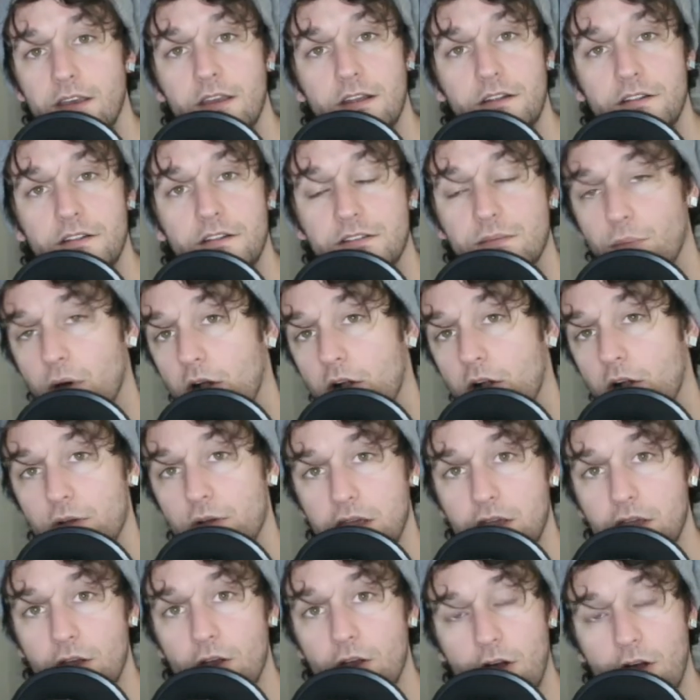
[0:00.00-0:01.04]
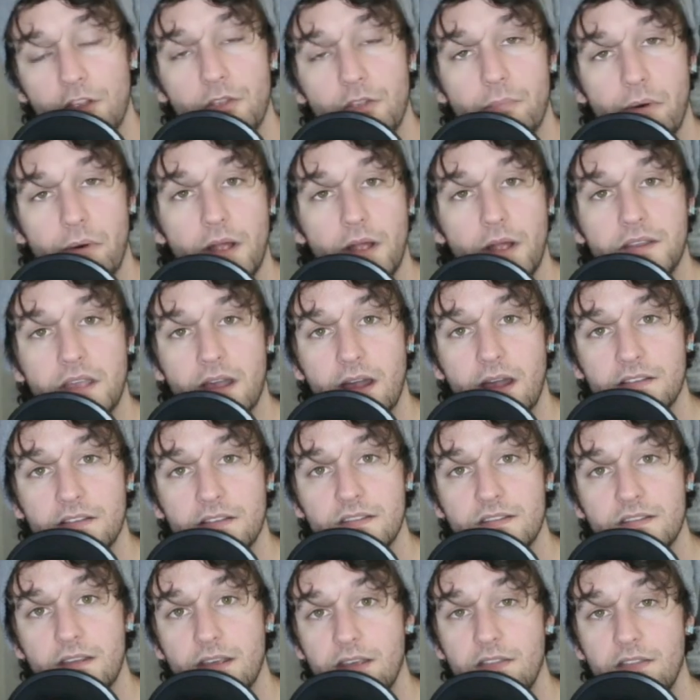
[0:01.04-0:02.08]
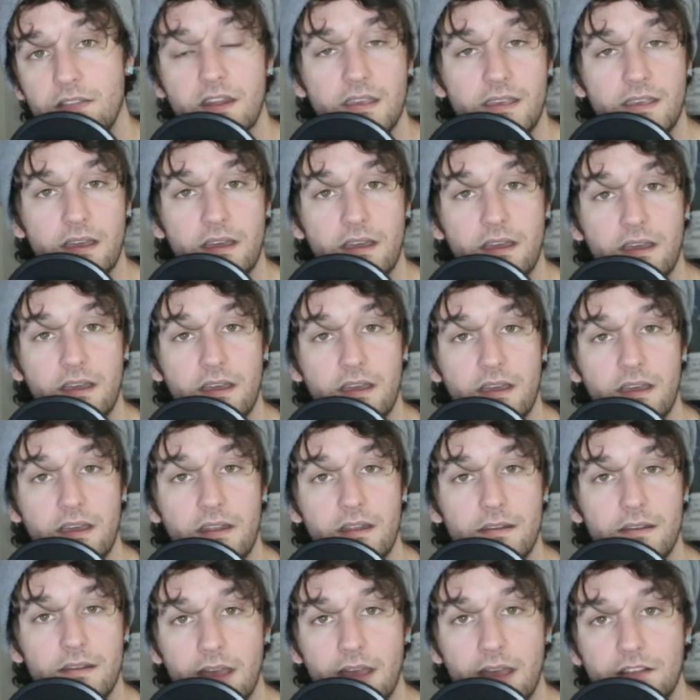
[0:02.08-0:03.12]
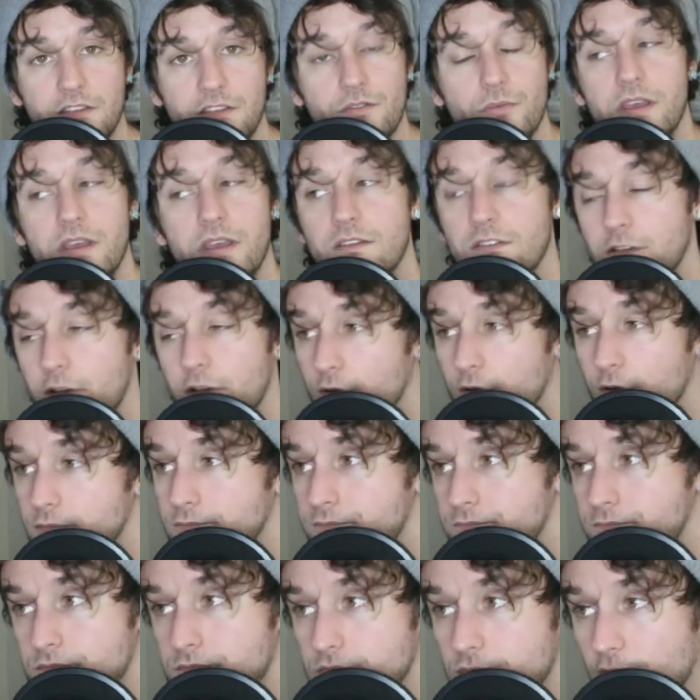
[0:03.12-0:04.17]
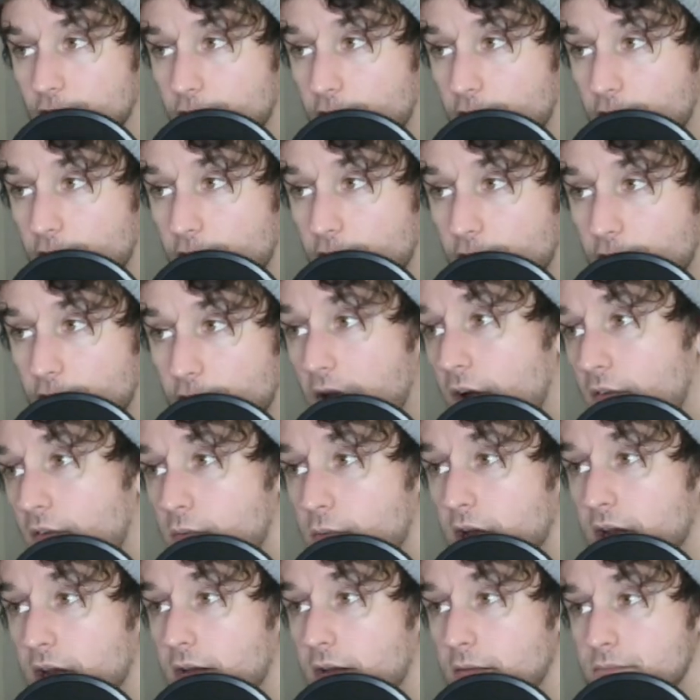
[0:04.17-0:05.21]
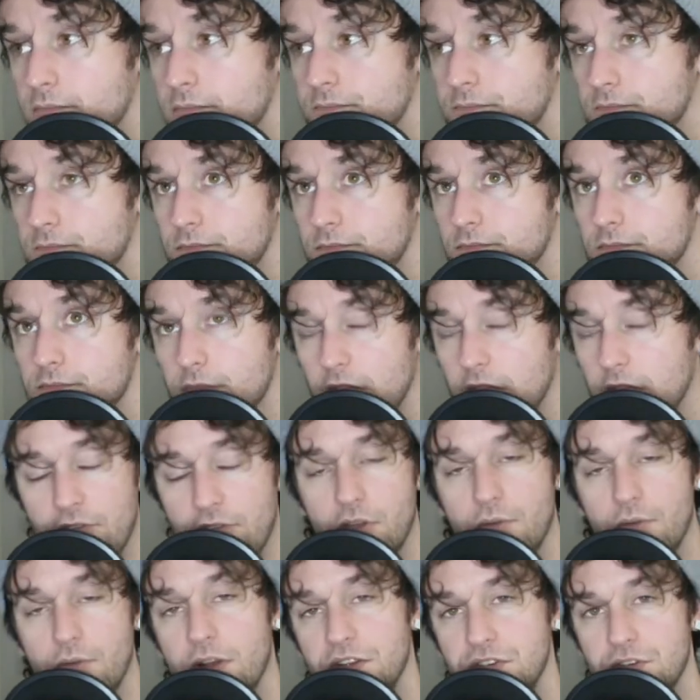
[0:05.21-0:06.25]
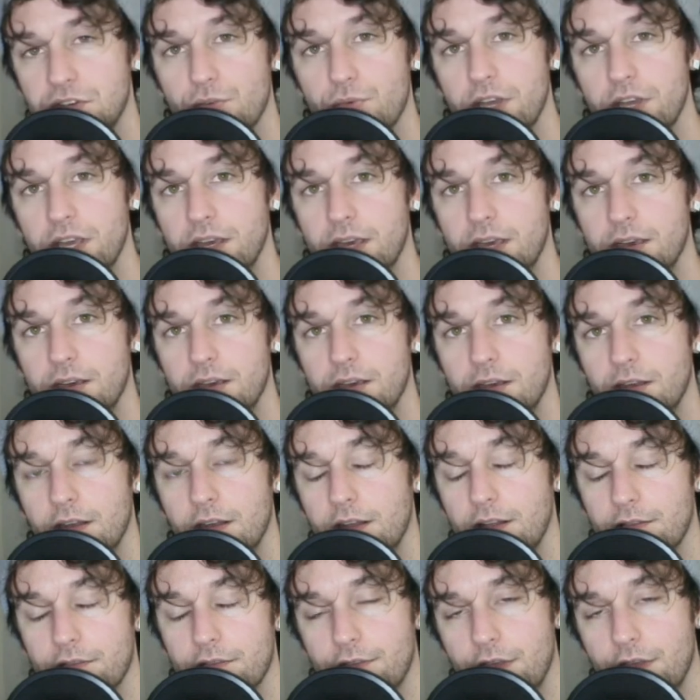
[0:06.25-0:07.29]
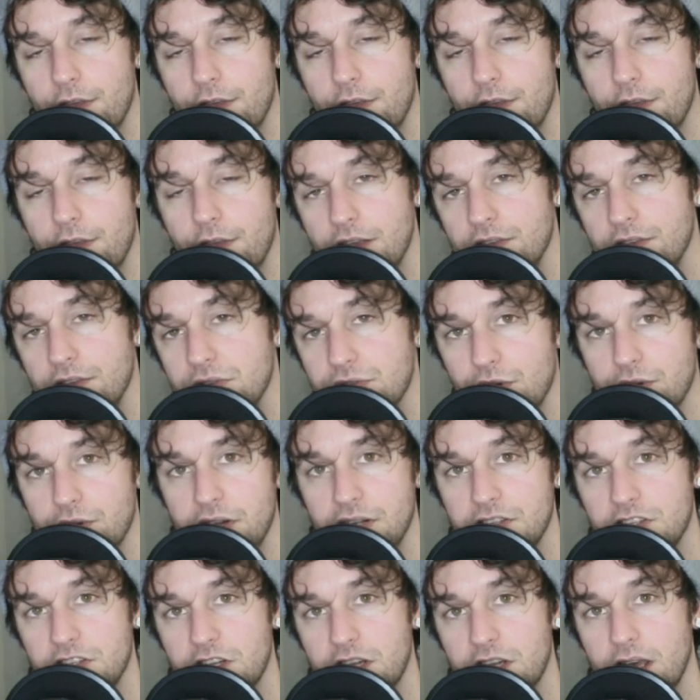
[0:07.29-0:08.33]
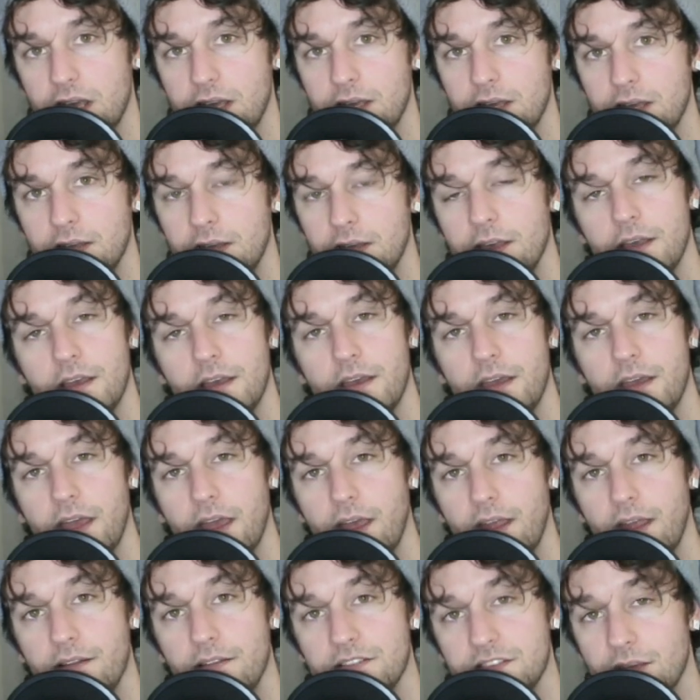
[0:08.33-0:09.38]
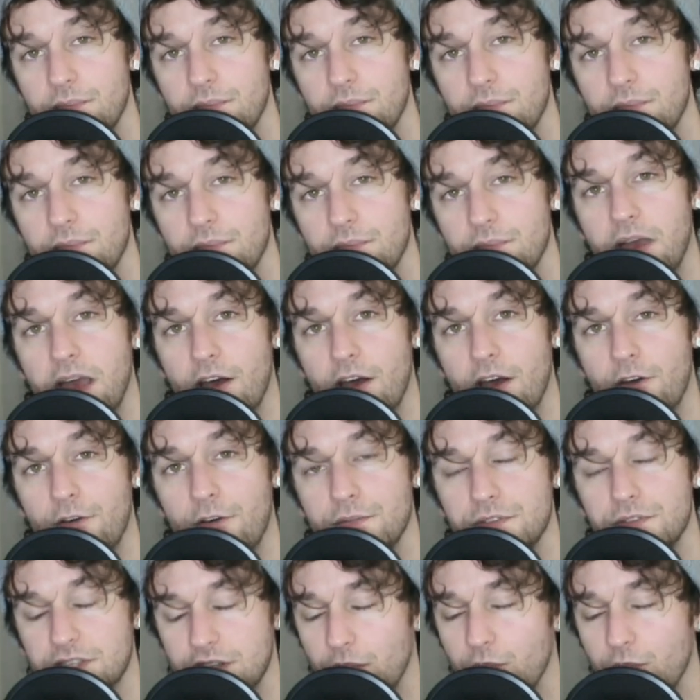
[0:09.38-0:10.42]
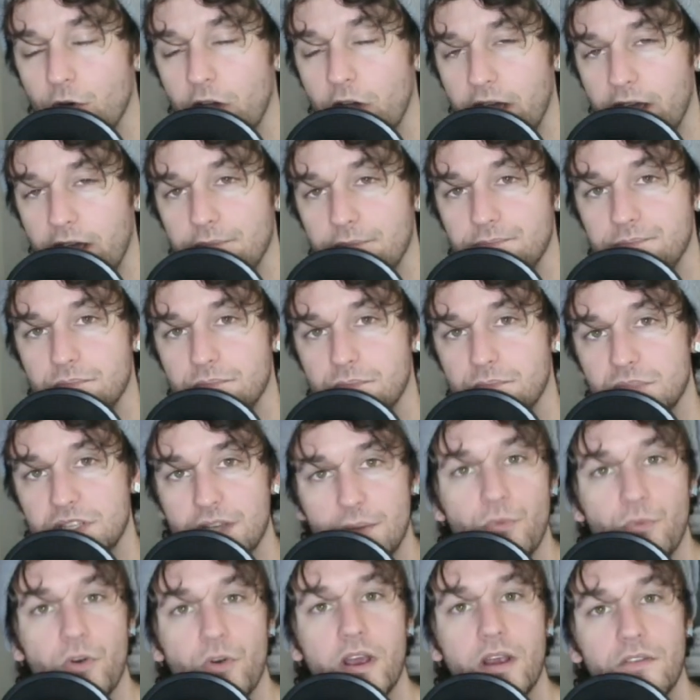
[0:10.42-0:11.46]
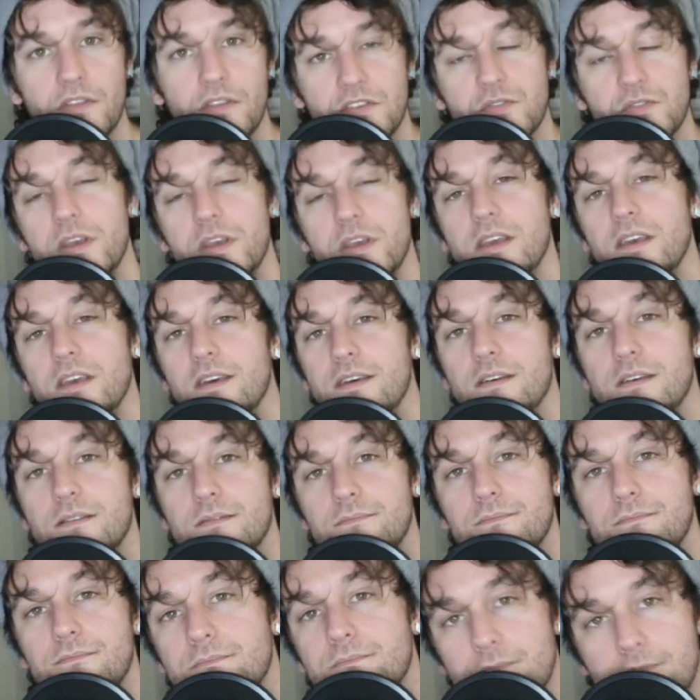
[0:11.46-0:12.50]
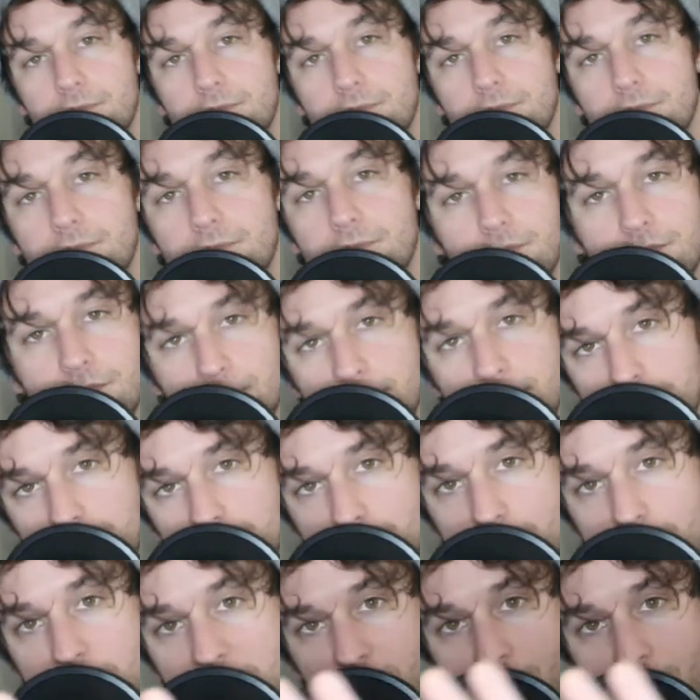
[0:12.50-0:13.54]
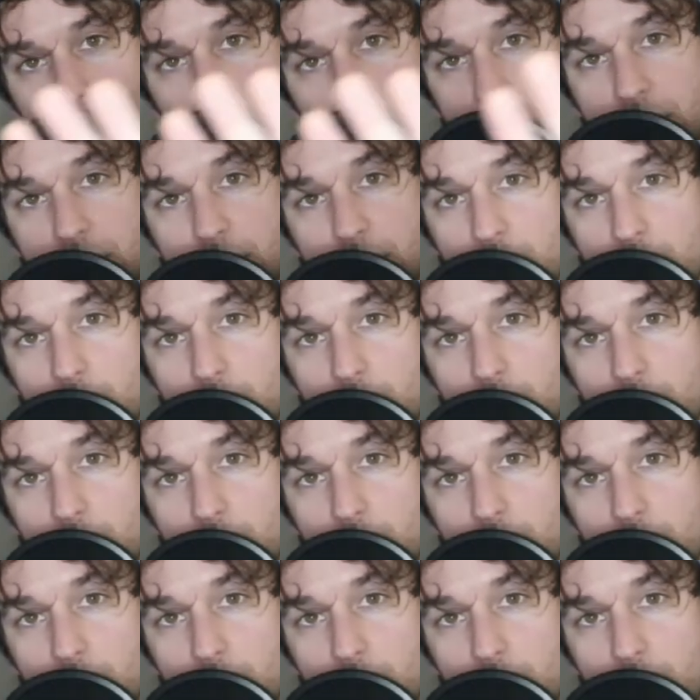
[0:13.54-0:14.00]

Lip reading: tomorrow here on the podcast and then again next week. So for now, everybody, have a good rest of your week. Thanks for joining us today. And somehow, somewhere this week, may the Force be